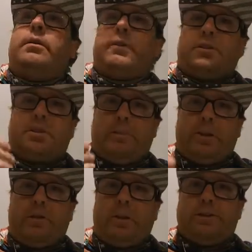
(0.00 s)
there's going to
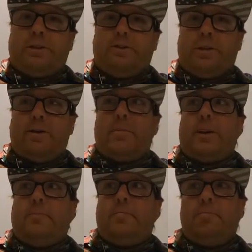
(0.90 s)
be less of them.
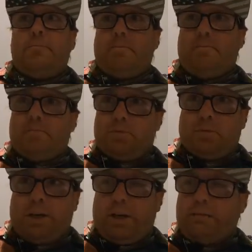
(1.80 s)
And
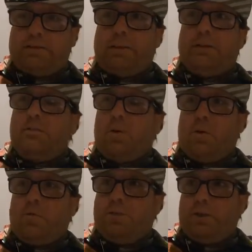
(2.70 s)
like I've said,
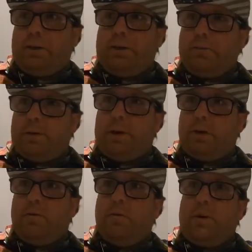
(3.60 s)
hopefully, you
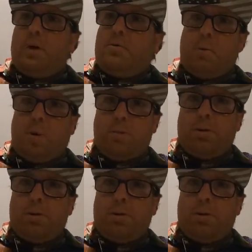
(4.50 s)
know, more